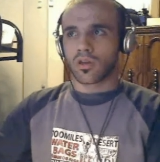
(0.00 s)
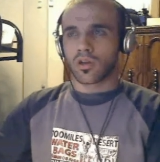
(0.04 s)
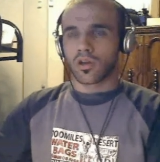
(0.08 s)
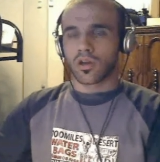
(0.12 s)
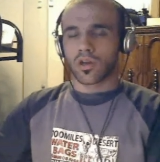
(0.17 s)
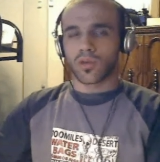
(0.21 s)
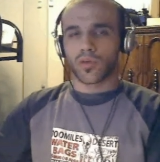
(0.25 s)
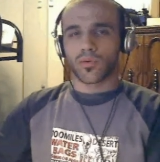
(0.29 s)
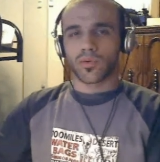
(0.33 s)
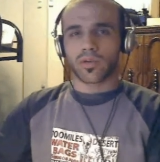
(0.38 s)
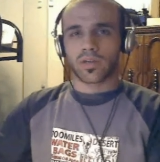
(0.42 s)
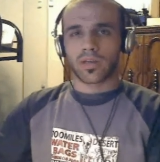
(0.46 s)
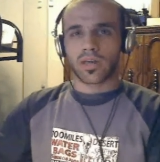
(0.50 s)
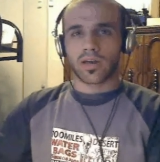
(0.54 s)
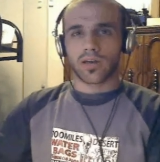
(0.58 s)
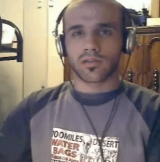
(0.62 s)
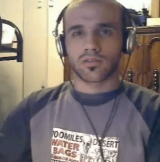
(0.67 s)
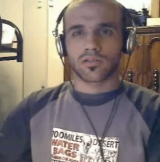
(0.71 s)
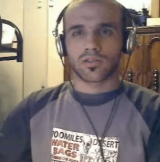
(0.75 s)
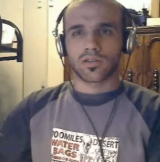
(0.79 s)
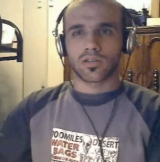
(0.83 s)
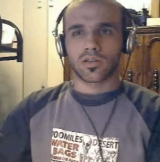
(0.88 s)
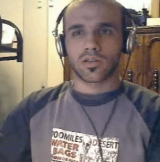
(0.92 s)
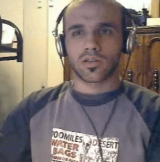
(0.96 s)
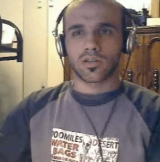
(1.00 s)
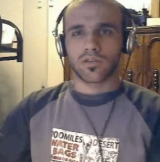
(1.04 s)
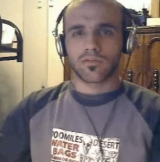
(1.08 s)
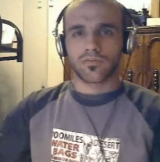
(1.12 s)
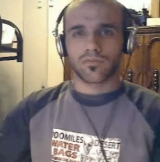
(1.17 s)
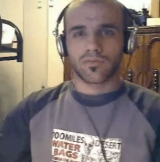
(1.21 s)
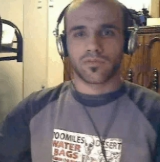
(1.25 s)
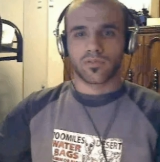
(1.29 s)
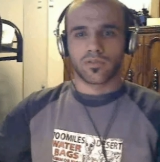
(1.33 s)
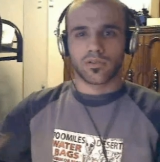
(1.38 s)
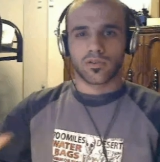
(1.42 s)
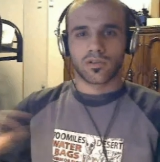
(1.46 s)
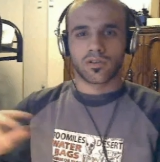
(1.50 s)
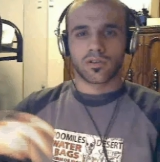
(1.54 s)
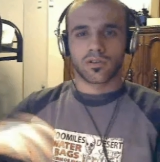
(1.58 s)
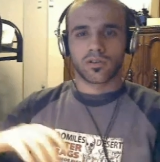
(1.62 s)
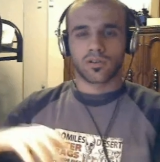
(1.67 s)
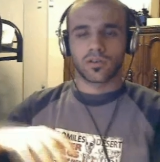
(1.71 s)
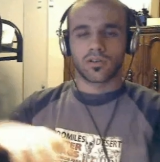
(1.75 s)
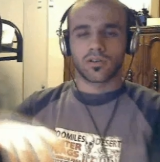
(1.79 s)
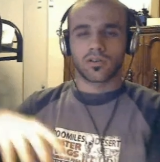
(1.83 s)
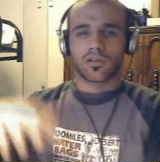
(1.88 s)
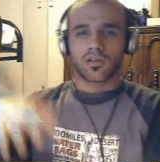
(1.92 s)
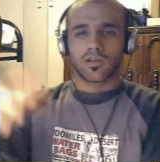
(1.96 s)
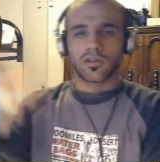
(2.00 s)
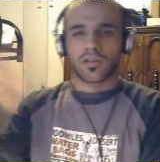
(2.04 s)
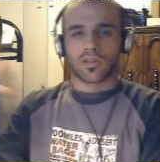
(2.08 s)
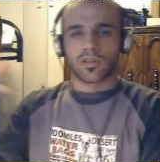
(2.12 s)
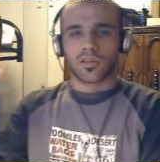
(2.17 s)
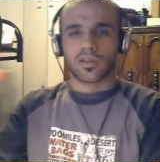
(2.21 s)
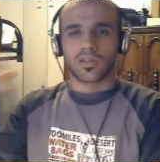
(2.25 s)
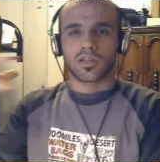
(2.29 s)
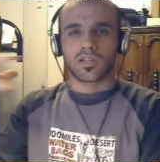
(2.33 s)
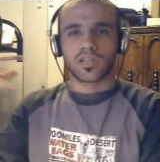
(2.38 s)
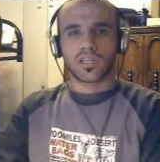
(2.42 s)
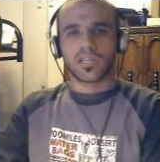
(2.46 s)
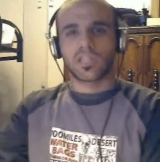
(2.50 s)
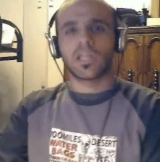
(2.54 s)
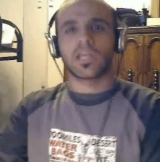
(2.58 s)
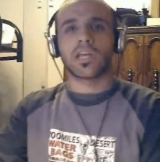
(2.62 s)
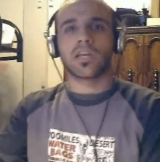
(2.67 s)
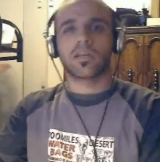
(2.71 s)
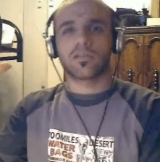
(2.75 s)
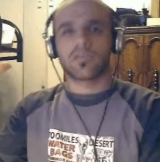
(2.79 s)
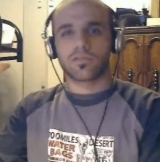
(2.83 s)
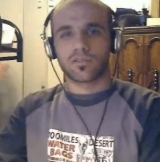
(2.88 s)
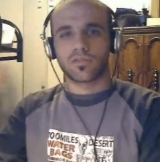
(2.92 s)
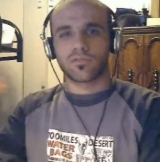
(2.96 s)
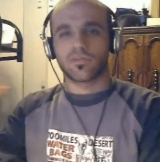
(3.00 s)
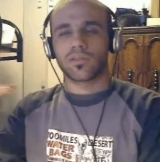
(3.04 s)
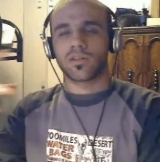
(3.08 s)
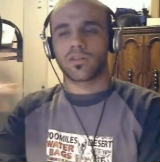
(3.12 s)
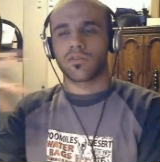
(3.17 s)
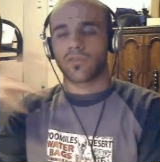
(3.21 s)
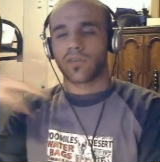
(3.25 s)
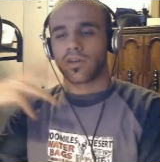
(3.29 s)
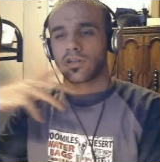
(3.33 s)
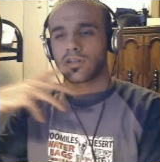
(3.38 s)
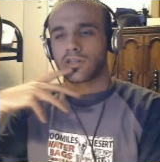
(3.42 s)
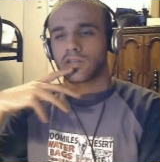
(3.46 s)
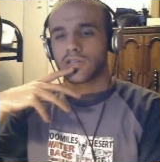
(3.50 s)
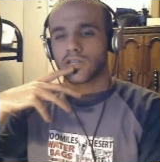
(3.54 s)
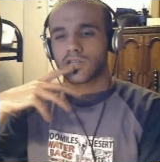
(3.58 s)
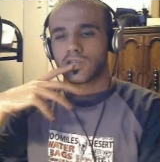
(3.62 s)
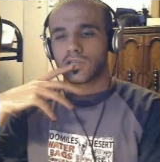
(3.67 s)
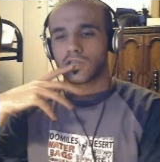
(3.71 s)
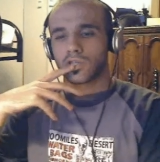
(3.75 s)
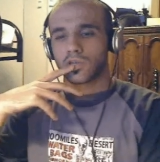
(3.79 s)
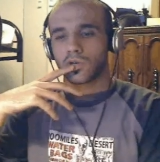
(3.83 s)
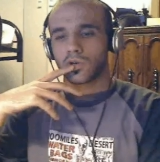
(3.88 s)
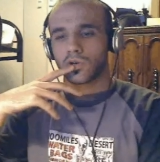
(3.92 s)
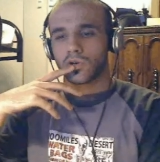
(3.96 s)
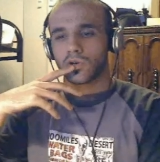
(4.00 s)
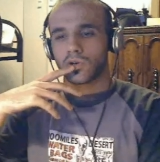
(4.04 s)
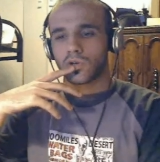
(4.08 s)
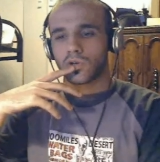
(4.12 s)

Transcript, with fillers: recounting of the details of the event so